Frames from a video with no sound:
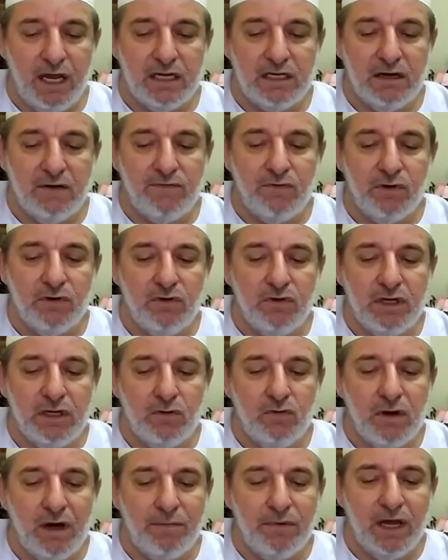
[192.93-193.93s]
and therefore you
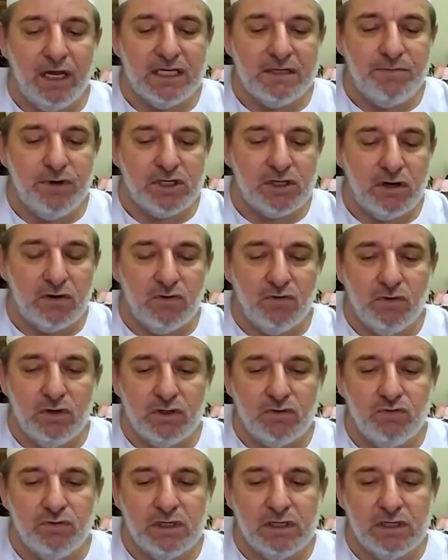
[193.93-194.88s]
need to apply special rules